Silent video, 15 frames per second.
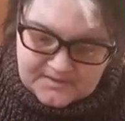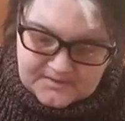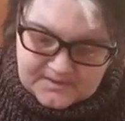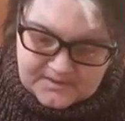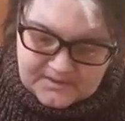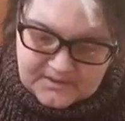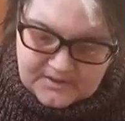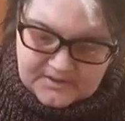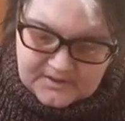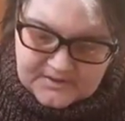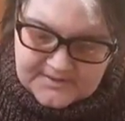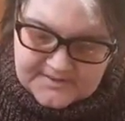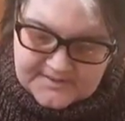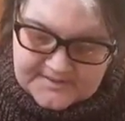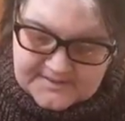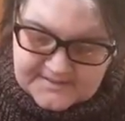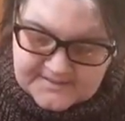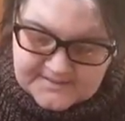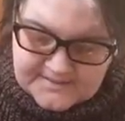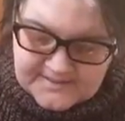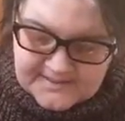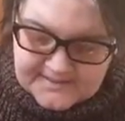longer it's gonna
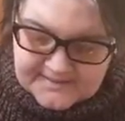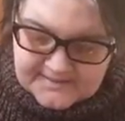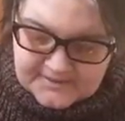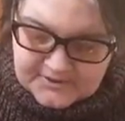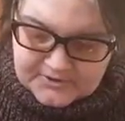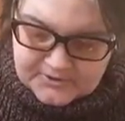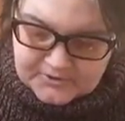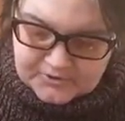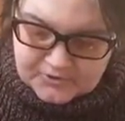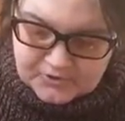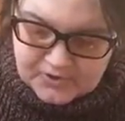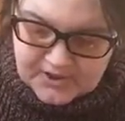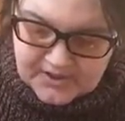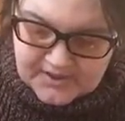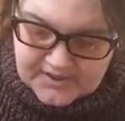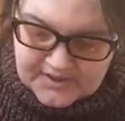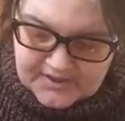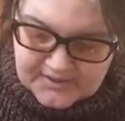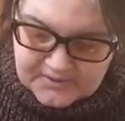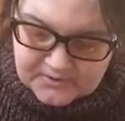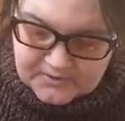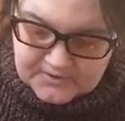take to
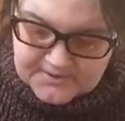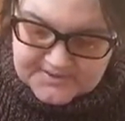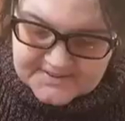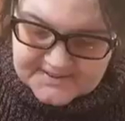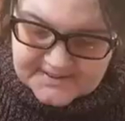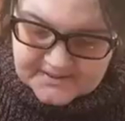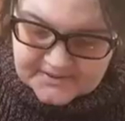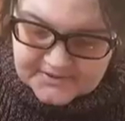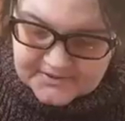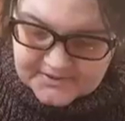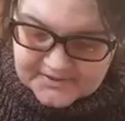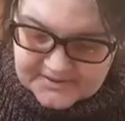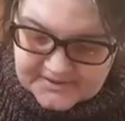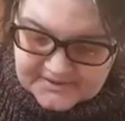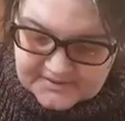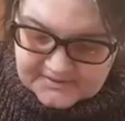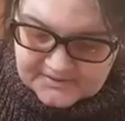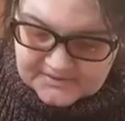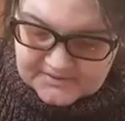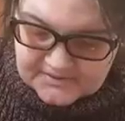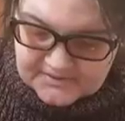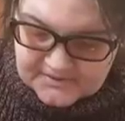dry or set on your nail,
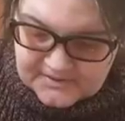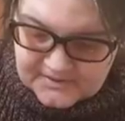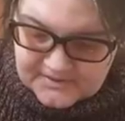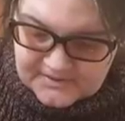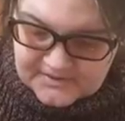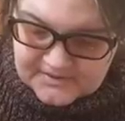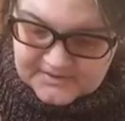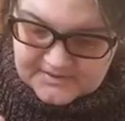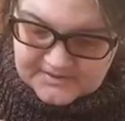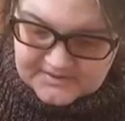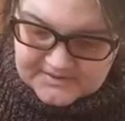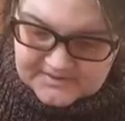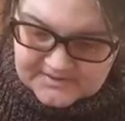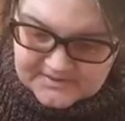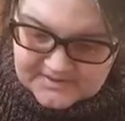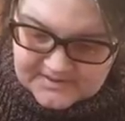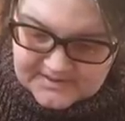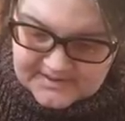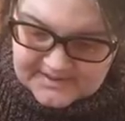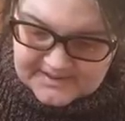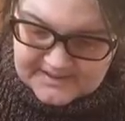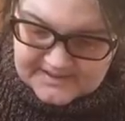
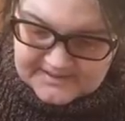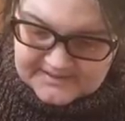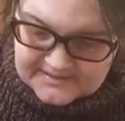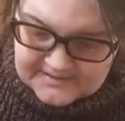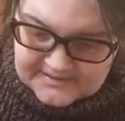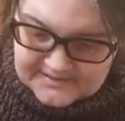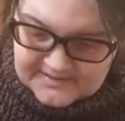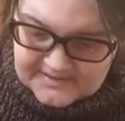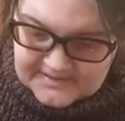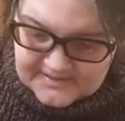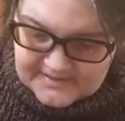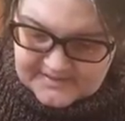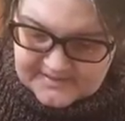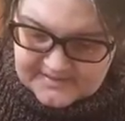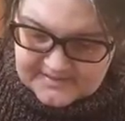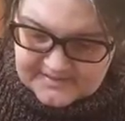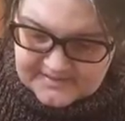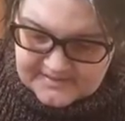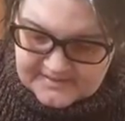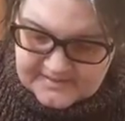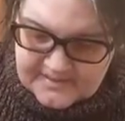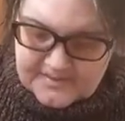and the
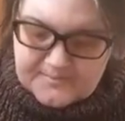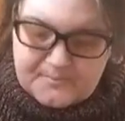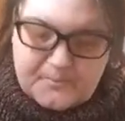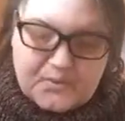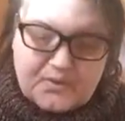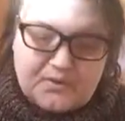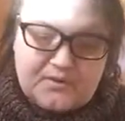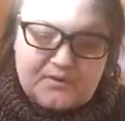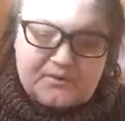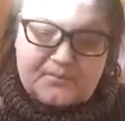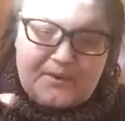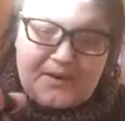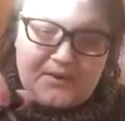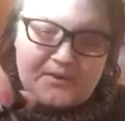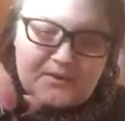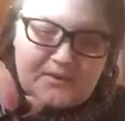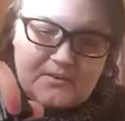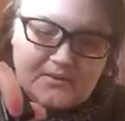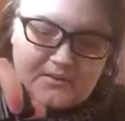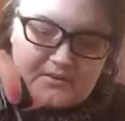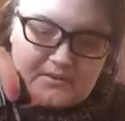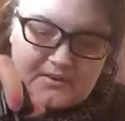more
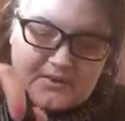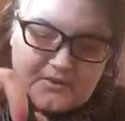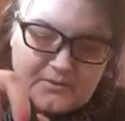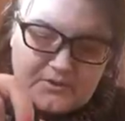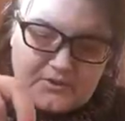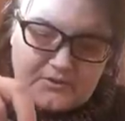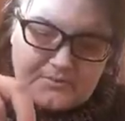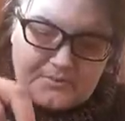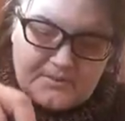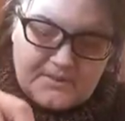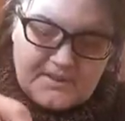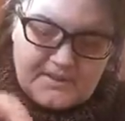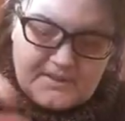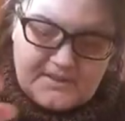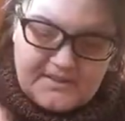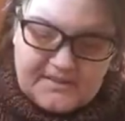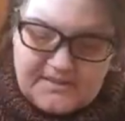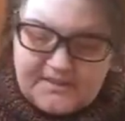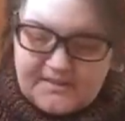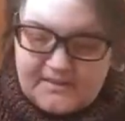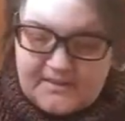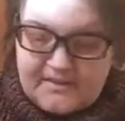powder or liquid you put in,
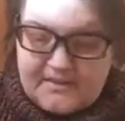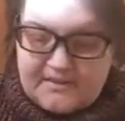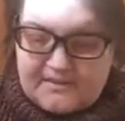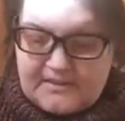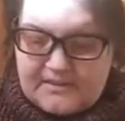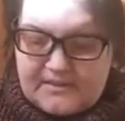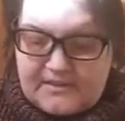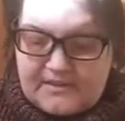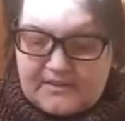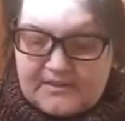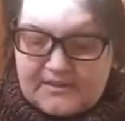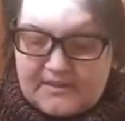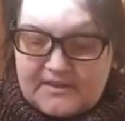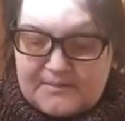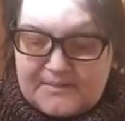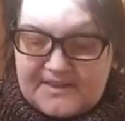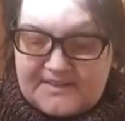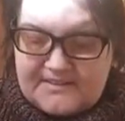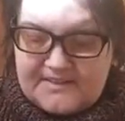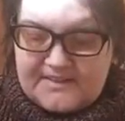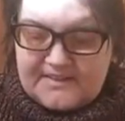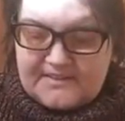the longer it may
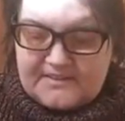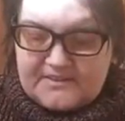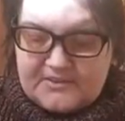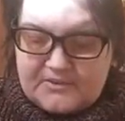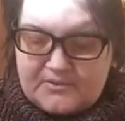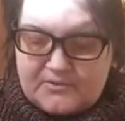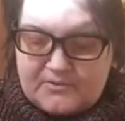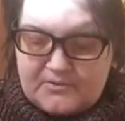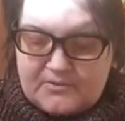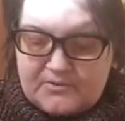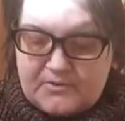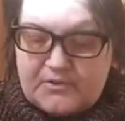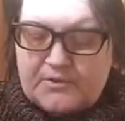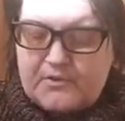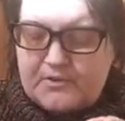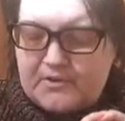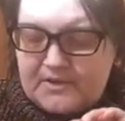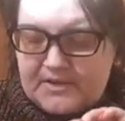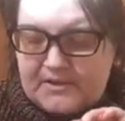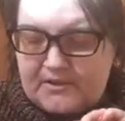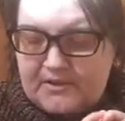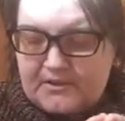take to do your
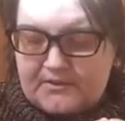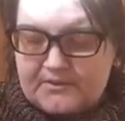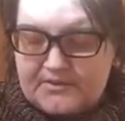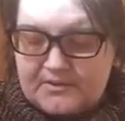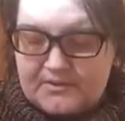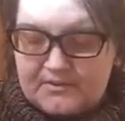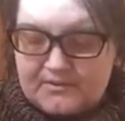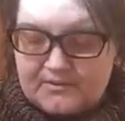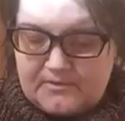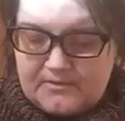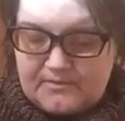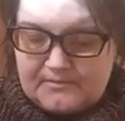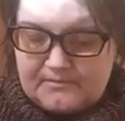nail also.